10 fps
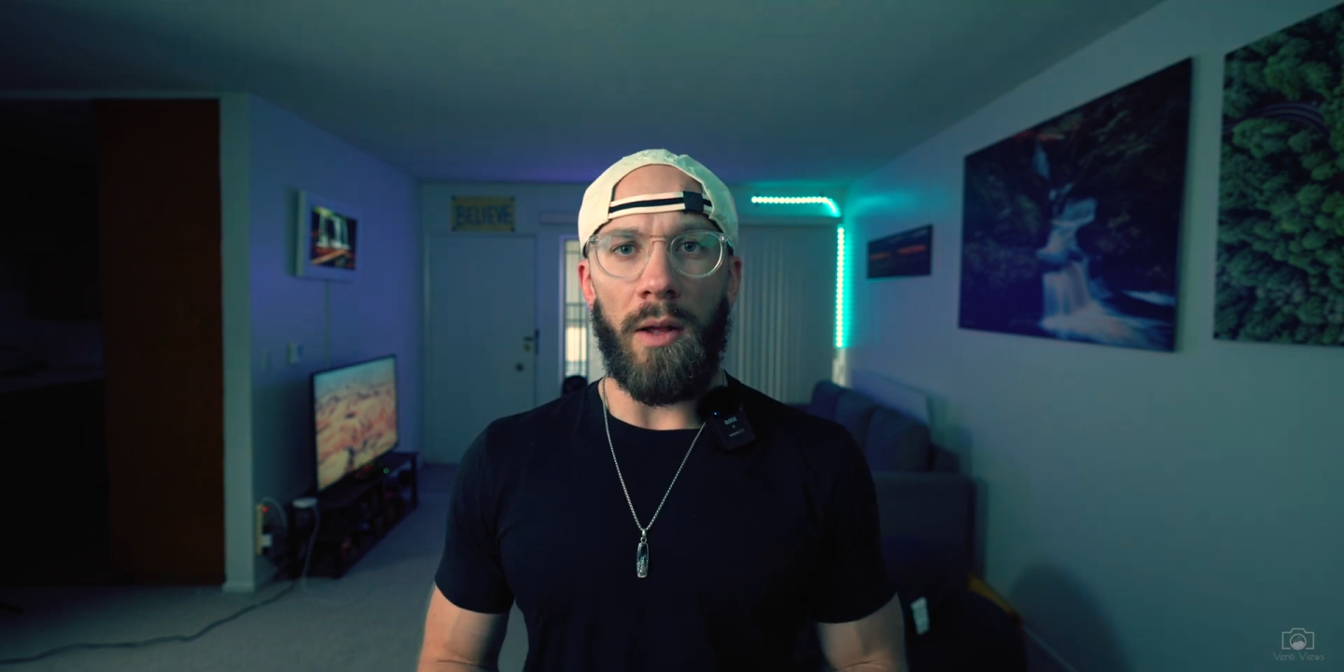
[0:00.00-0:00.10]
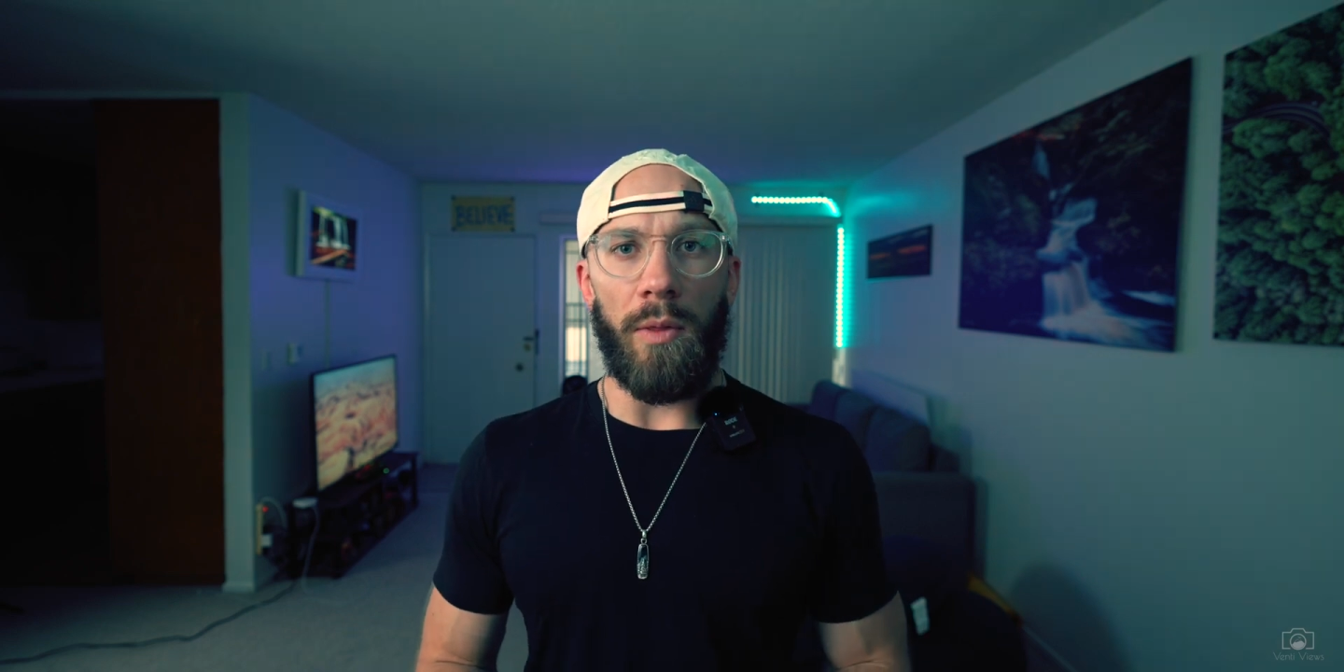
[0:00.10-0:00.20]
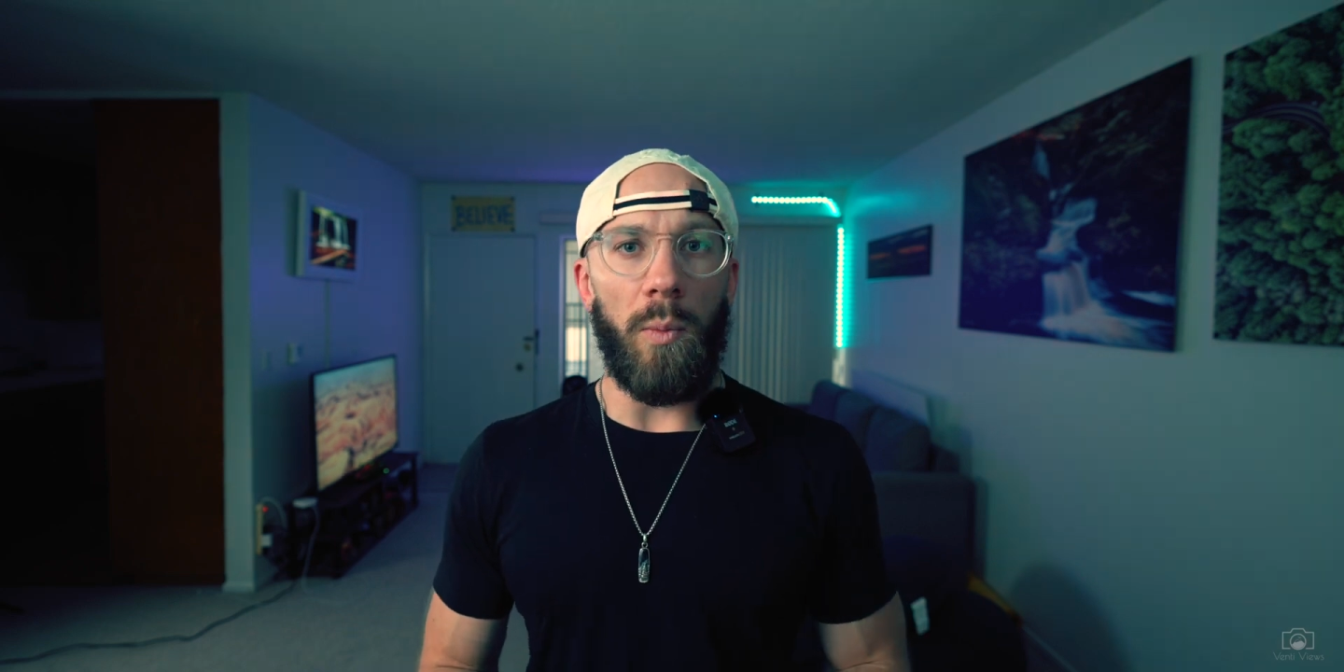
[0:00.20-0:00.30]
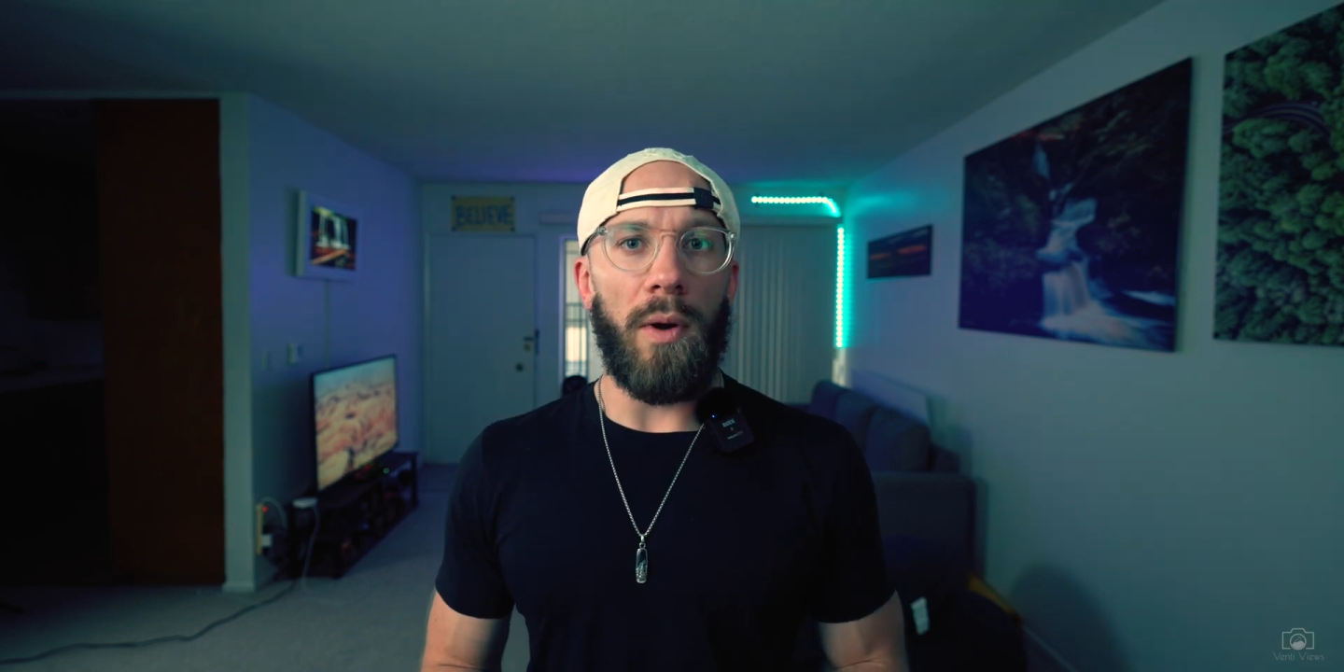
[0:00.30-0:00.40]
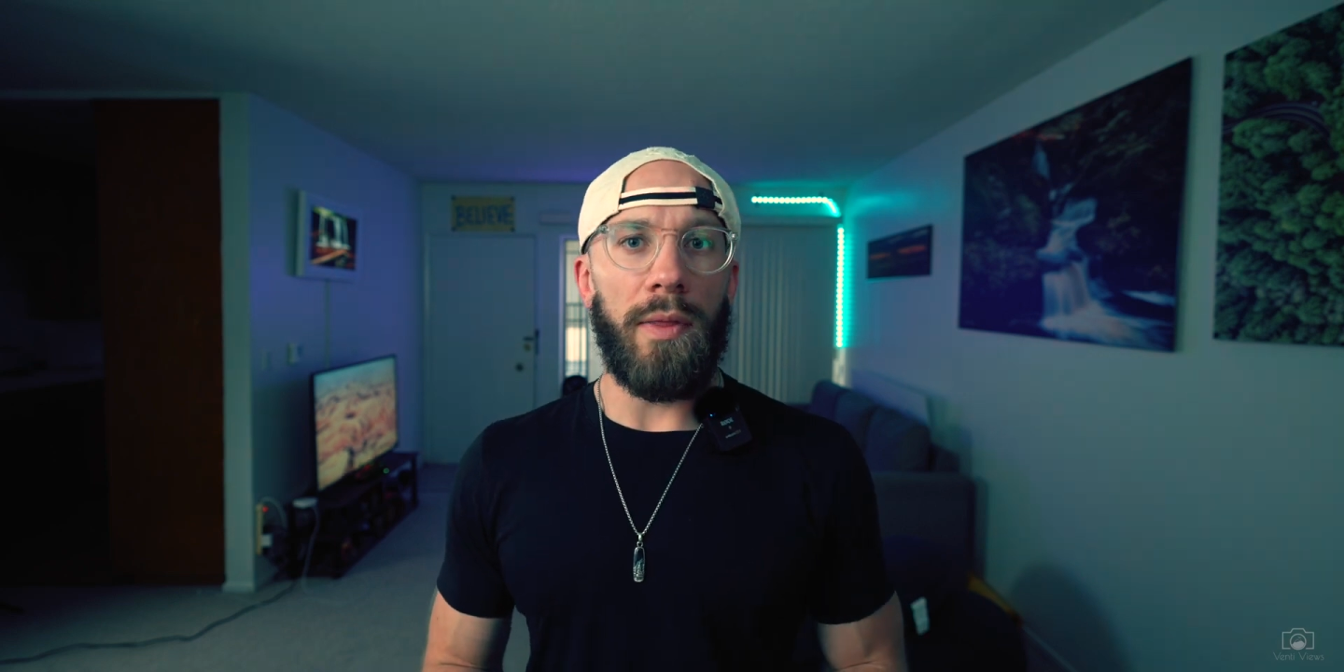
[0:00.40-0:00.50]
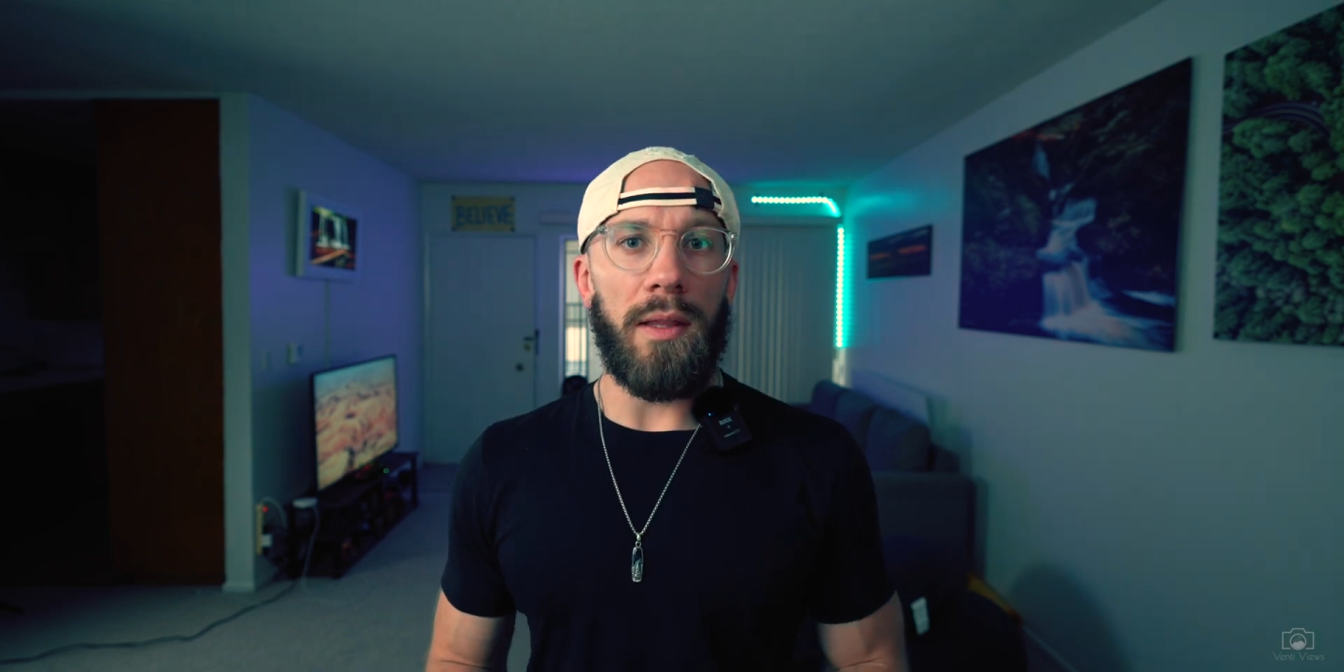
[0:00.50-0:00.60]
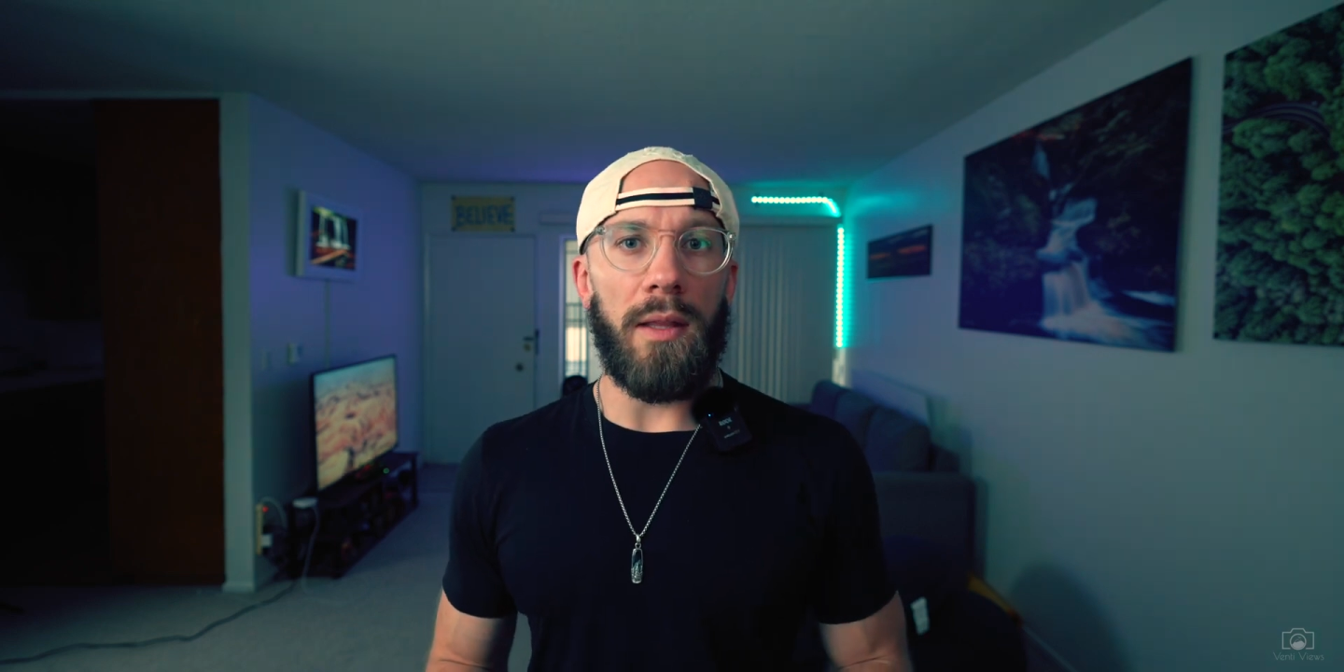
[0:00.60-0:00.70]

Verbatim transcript: The one that